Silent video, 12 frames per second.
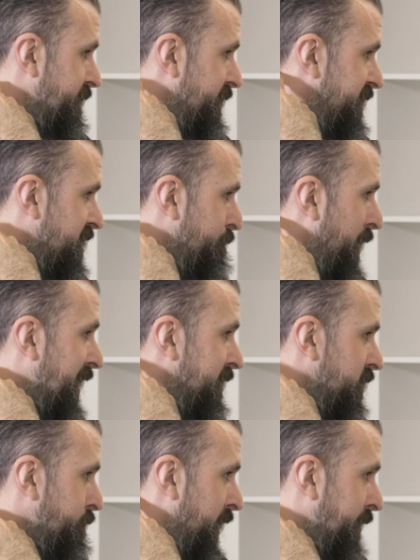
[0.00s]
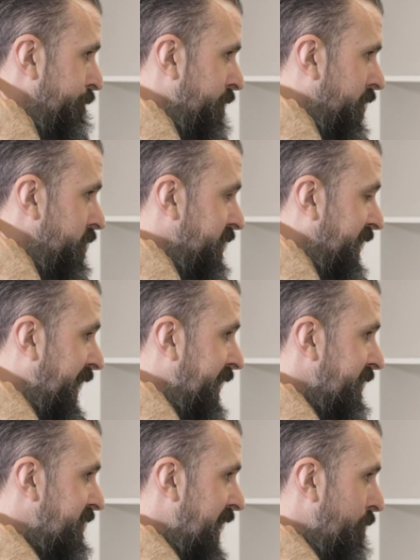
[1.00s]
It's the balance, man. Because again,
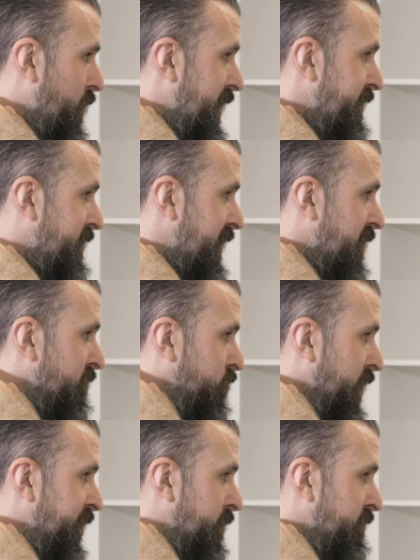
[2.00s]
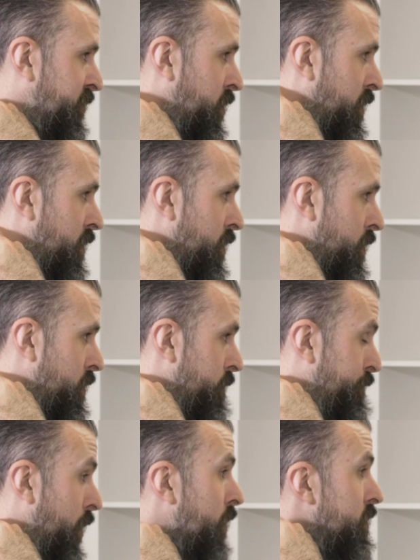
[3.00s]
it's that weird thing of when you've got a
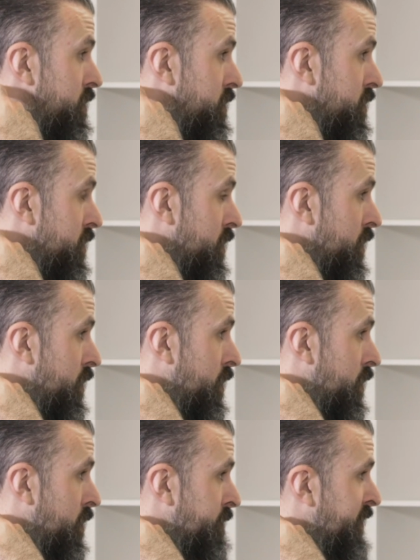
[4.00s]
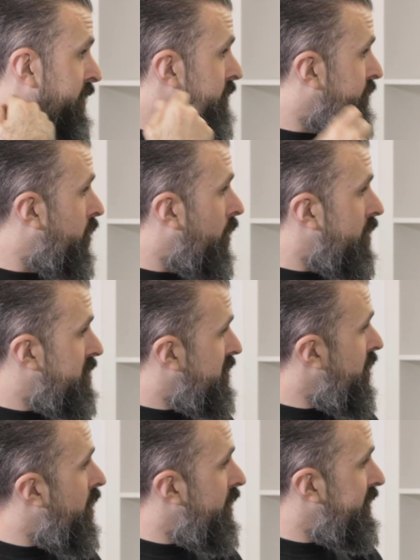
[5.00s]
boss, then you've got a
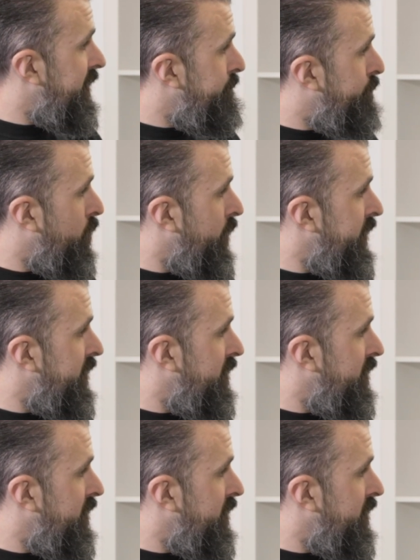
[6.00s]
start and an end point.